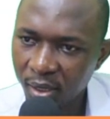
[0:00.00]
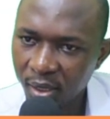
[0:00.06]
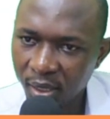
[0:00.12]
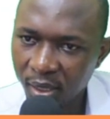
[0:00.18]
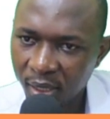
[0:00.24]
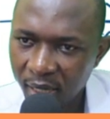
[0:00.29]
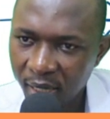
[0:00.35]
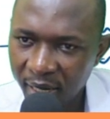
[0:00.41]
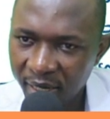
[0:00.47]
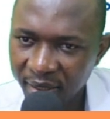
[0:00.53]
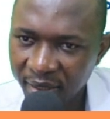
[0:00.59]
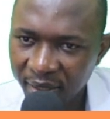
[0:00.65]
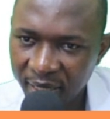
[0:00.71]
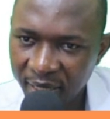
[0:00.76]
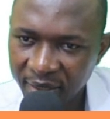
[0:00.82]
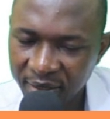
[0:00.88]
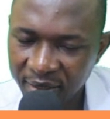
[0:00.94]
Current
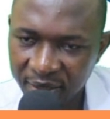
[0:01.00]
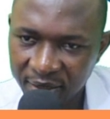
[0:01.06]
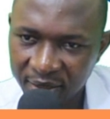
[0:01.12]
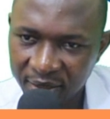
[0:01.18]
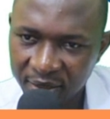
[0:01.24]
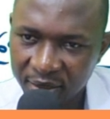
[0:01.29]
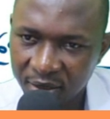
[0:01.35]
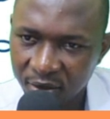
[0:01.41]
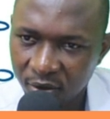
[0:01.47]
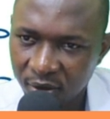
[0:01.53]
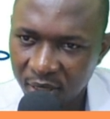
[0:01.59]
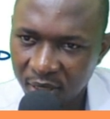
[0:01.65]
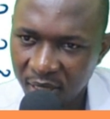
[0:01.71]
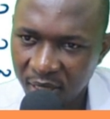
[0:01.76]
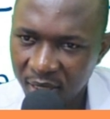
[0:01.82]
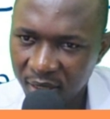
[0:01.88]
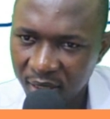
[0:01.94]
assets. So
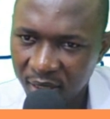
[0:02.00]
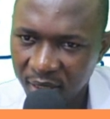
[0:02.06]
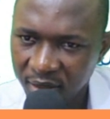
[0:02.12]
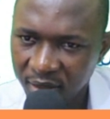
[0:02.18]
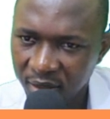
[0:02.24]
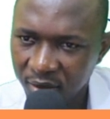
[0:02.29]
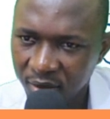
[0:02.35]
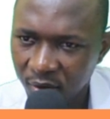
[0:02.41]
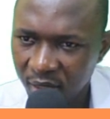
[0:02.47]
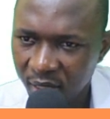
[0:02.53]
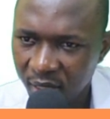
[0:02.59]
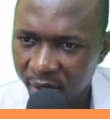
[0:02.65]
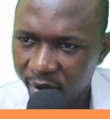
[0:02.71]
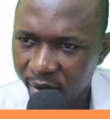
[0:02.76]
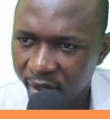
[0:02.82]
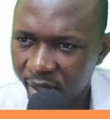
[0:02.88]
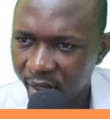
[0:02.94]
current assets. What are
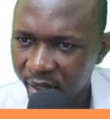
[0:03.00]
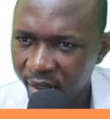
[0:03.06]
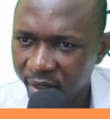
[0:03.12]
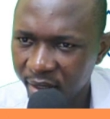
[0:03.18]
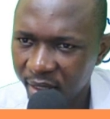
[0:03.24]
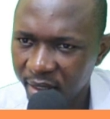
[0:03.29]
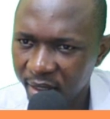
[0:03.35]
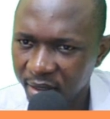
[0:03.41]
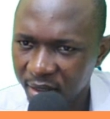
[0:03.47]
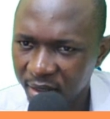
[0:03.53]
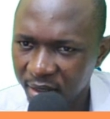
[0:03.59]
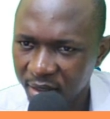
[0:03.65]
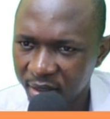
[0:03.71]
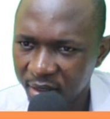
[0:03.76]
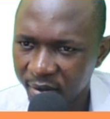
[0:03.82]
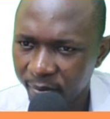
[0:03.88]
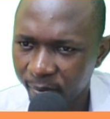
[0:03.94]
our current assets?